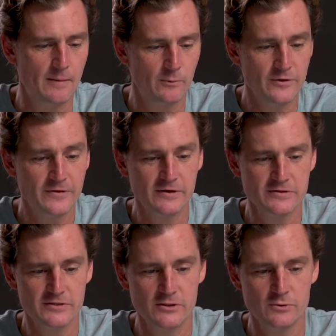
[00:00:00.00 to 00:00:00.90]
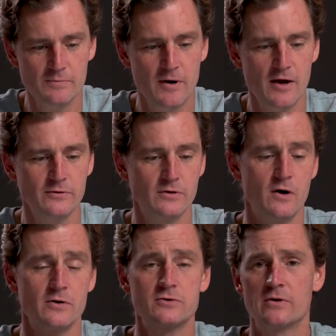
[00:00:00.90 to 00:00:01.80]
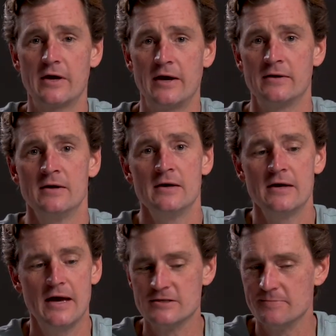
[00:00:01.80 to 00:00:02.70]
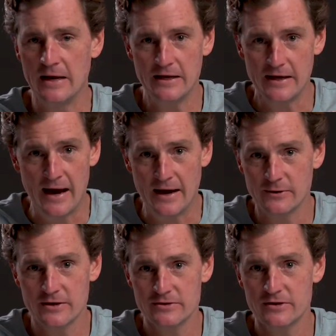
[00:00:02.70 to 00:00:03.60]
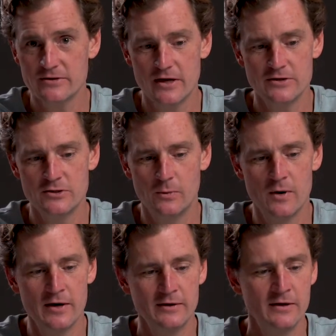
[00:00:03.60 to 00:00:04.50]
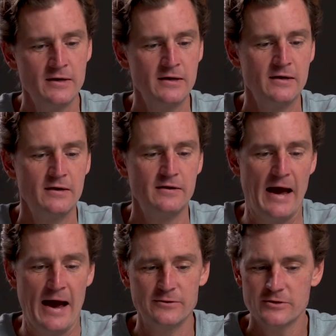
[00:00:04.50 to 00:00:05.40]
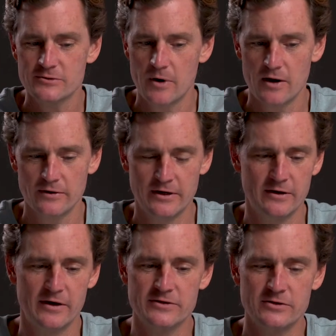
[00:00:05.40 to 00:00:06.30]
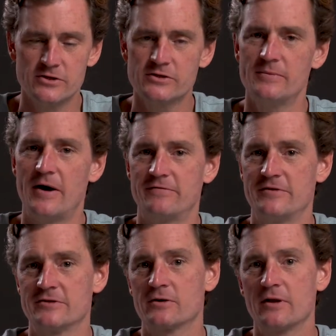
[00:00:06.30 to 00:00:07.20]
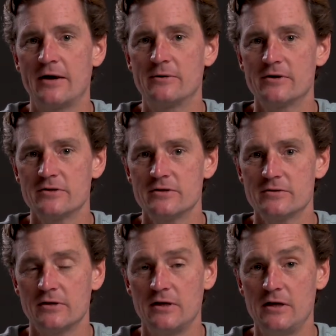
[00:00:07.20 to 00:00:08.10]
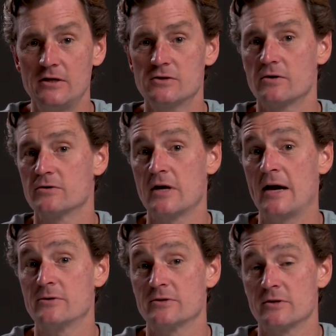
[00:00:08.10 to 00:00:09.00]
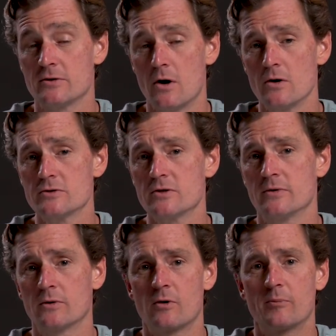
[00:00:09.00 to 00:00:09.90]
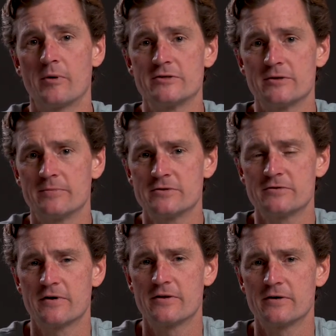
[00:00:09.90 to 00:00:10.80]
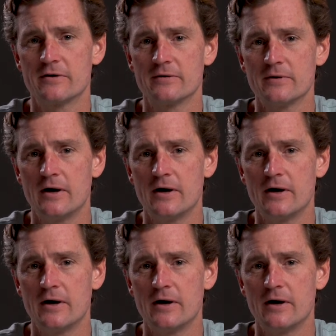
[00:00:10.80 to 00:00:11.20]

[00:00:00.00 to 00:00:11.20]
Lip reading: With the constituent model, you also get as many addresses as you want. The address model here isn't just about physical addresses. Each of those addresses also incorporates a bunch of other